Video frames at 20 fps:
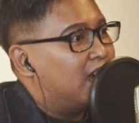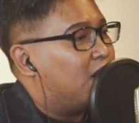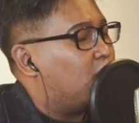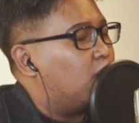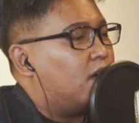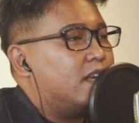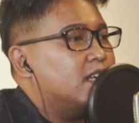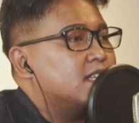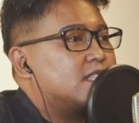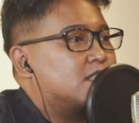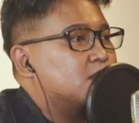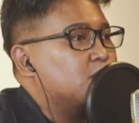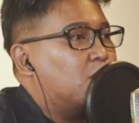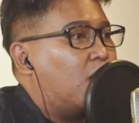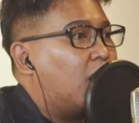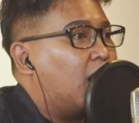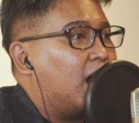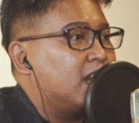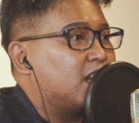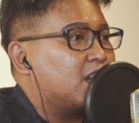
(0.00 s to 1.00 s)
Well, it's so
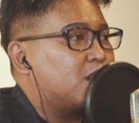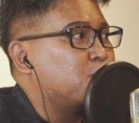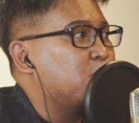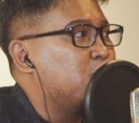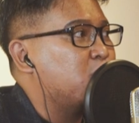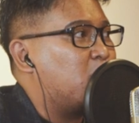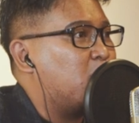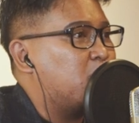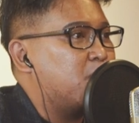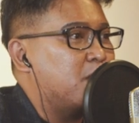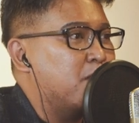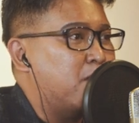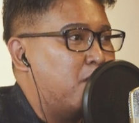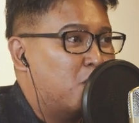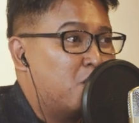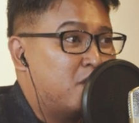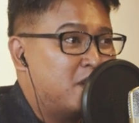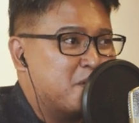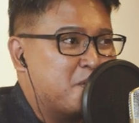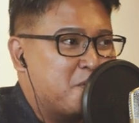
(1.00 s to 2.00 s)
hard to not be
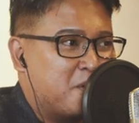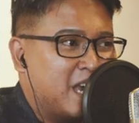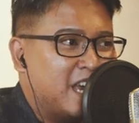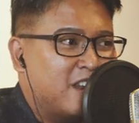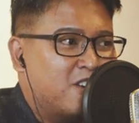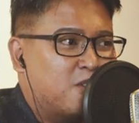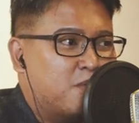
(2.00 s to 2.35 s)
blown away,